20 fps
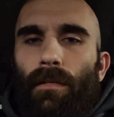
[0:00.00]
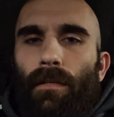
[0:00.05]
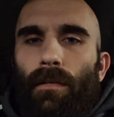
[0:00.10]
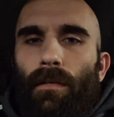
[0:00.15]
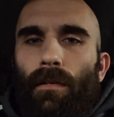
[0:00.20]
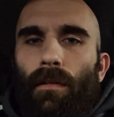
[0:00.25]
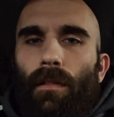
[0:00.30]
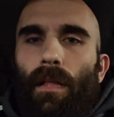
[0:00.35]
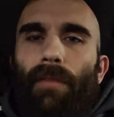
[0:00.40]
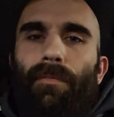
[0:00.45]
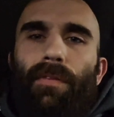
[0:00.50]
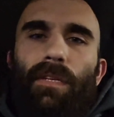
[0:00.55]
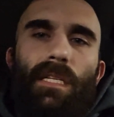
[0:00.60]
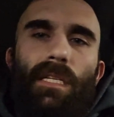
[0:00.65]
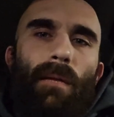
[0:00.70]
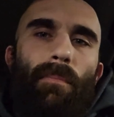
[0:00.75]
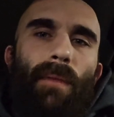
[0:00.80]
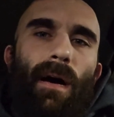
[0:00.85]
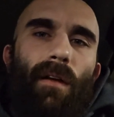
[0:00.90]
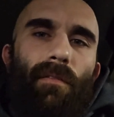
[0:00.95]
Life
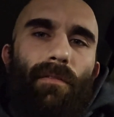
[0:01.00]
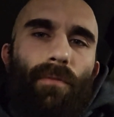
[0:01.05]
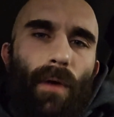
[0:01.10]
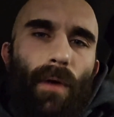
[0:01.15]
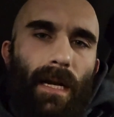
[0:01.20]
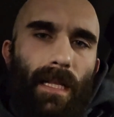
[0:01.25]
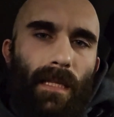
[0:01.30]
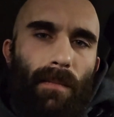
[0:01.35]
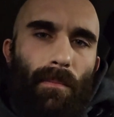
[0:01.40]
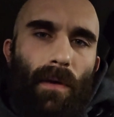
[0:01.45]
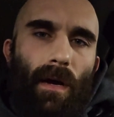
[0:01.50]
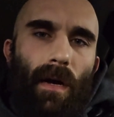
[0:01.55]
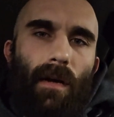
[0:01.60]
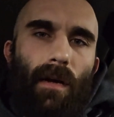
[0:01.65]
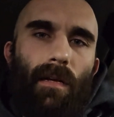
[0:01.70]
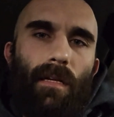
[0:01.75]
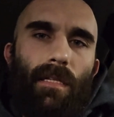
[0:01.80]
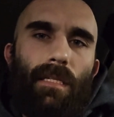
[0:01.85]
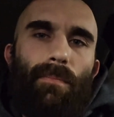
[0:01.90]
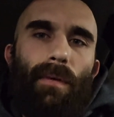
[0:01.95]
isn't about avoiding the muck,
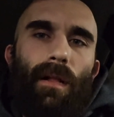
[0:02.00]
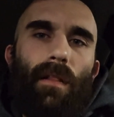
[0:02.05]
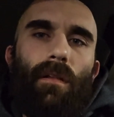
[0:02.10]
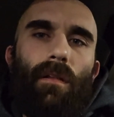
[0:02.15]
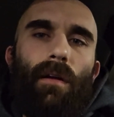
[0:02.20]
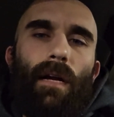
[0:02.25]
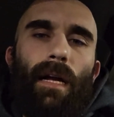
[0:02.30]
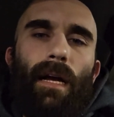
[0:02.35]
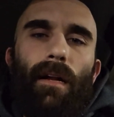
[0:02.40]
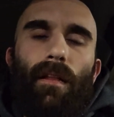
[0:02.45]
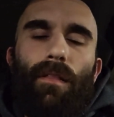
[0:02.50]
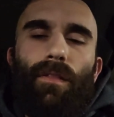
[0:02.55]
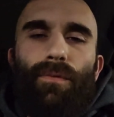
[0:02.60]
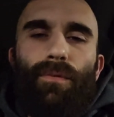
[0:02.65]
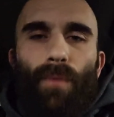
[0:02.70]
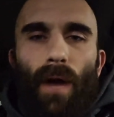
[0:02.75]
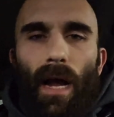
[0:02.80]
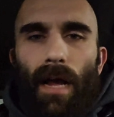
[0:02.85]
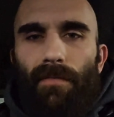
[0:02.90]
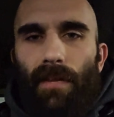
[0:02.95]
it's about learning how to
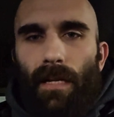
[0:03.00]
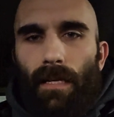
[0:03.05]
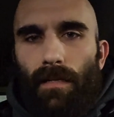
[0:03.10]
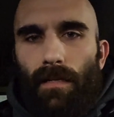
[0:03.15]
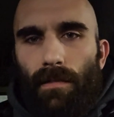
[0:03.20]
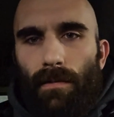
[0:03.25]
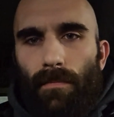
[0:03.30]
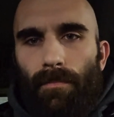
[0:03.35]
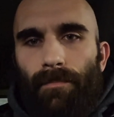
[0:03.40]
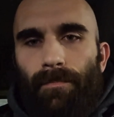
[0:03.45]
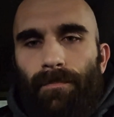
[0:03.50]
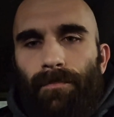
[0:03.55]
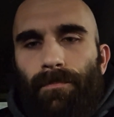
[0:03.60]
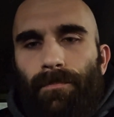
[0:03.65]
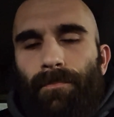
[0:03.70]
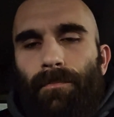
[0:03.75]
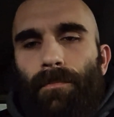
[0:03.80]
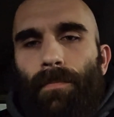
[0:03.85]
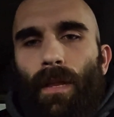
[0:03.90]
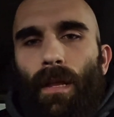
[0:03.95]
thrive in it.
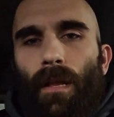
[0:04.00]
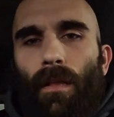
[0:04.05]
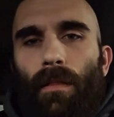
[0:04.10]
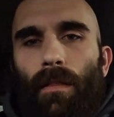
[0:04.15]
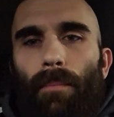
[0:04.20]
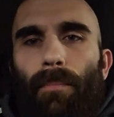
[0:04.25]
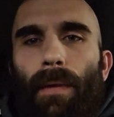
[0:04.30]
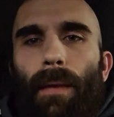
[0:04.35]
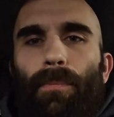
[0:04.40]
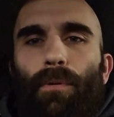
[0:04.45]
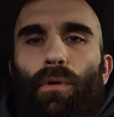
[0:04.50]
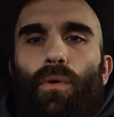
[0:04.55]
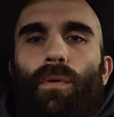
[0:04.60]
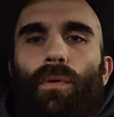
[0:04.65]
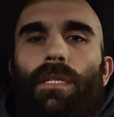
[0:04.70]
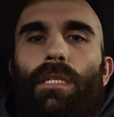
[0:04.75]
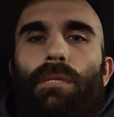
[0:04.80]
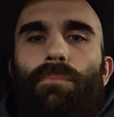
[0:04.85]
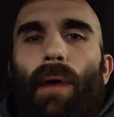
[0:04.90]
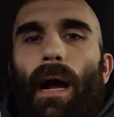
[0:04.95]
The people who
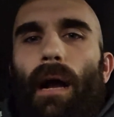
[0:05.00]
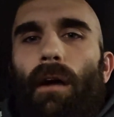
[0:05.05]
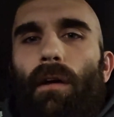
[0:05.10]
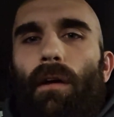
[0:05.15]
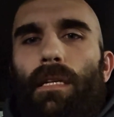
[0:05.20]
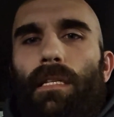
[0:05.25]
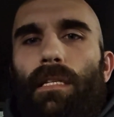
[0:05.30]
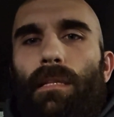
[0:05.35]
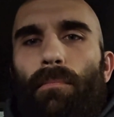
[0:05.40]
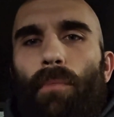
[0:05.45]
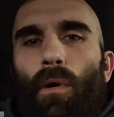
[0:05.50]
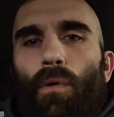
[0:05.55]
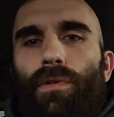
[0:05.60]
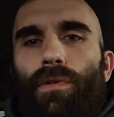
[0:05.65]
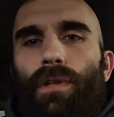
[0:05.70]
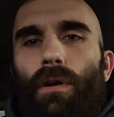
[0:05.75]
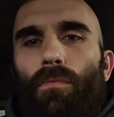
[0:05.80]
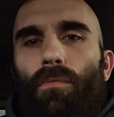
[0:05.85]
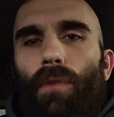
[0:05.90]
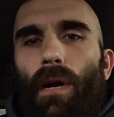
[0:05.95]
inspire us the
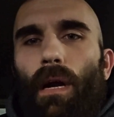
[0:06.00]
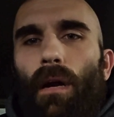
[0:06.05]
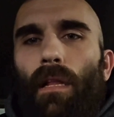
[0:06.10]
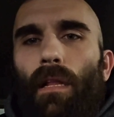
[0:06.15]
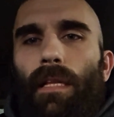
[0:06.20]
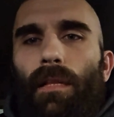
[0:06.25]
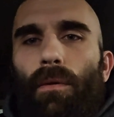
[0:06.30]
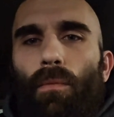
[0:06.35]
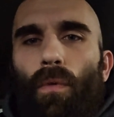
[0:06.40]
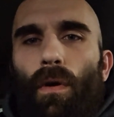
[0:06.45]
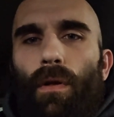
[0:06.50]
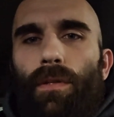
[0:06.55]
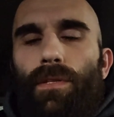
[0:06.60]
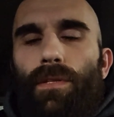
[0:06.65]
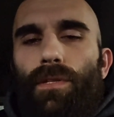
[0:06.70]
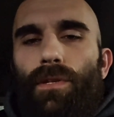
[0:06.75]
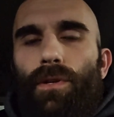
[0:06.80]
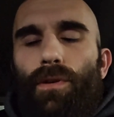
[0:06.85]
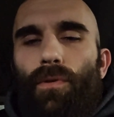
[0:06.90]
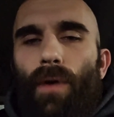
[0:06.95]
most are rarely the
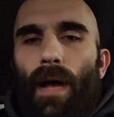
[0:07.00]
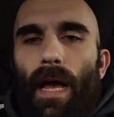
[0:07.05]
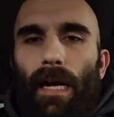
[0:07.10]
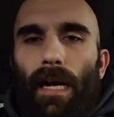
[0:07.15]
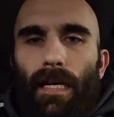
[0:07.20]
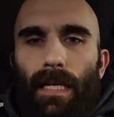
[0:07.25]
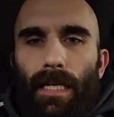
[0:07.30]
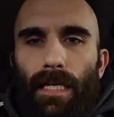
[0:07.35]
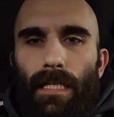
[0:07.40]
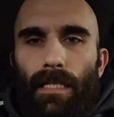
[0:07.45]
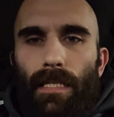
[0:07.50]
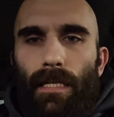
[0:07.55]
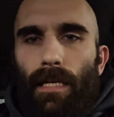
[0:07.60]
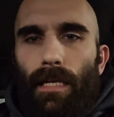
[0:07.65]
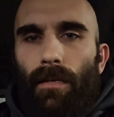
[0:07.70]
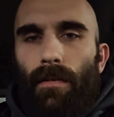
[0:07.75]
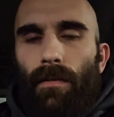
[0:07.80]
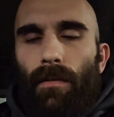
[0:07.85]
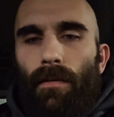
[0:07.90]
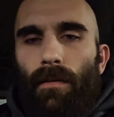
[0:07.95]
ones who had it easy.
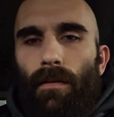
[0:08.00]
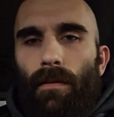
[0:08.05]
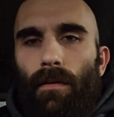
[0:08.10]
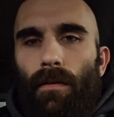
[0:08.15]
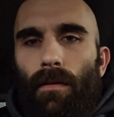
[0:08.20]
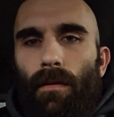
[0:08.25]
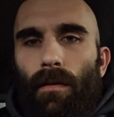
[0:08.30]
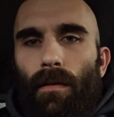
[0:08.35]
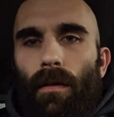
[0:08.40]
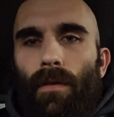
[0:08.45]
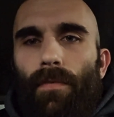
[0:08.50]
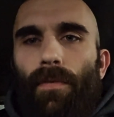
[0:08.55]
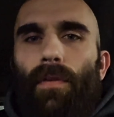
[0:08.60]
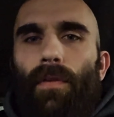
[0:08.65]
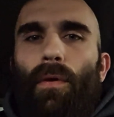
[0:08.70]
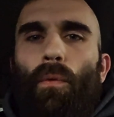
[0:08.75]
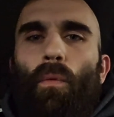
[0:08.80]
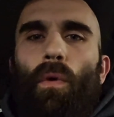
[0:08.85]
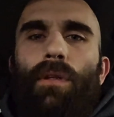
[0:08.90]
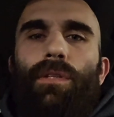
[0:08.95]
They're
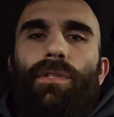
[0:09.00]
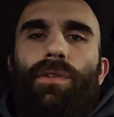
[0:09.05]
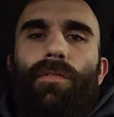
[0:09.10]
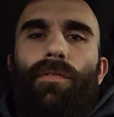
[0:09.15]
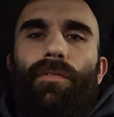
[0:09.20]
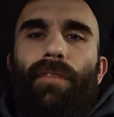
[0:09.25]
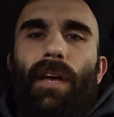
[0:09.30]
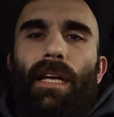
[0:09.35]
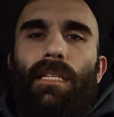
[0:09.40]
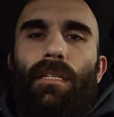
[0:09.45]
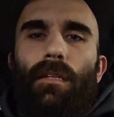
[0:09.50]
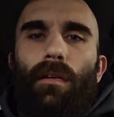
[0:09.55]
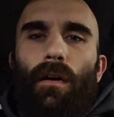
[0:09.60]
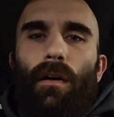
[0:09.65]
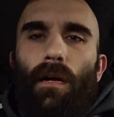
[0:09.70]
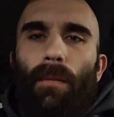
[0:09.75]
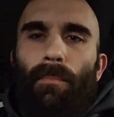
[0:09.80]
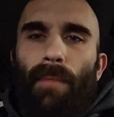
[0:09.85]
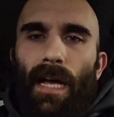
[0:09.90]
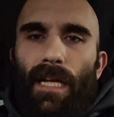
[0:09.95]
the ones who faced
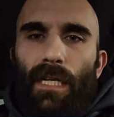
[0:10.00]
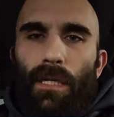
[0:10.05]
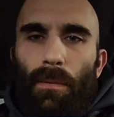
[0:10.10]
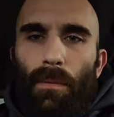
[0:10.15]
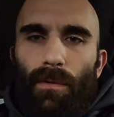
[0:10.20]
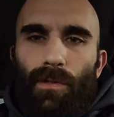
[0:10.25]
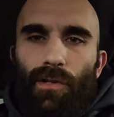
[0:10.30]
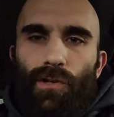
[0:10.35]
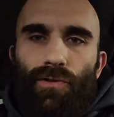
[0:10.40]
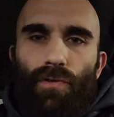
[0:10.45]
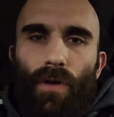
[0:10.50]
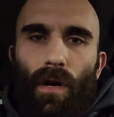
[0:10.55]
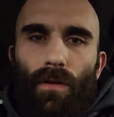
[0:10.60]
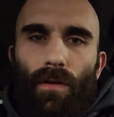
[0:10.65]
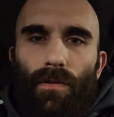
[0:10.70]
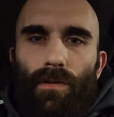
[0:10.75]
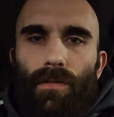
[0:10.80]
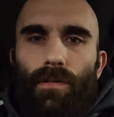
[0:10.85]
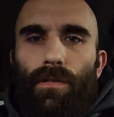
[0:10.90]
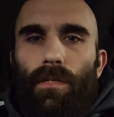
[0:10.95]
unimaginable
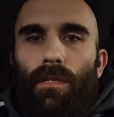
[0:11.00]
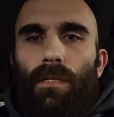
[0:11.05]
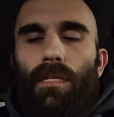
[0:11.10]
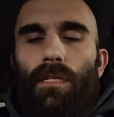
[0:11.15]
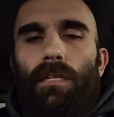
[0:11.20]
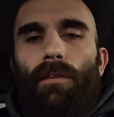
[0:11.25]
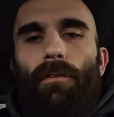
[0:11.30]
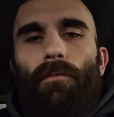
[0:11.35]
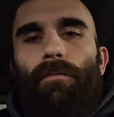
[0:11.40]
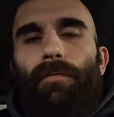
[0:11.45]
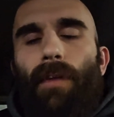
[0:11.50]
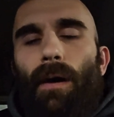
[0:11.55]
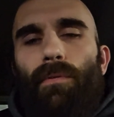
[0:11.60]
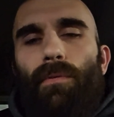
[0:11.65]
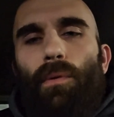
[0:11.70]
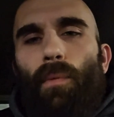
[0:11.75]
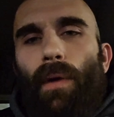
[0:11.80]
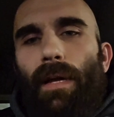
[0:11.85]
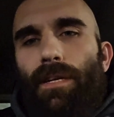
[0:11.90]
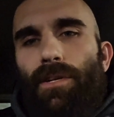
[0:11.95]
struggles and still
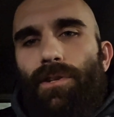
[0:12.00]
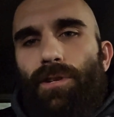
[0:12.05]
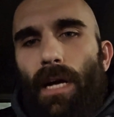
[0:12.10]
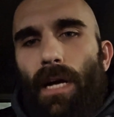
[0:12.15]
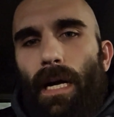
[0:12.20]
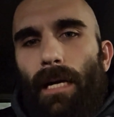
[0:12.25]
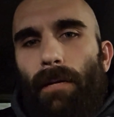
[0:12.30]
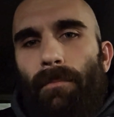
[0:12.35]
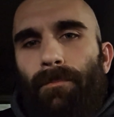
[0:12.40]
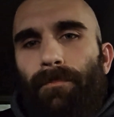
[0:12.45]
found a way to shine.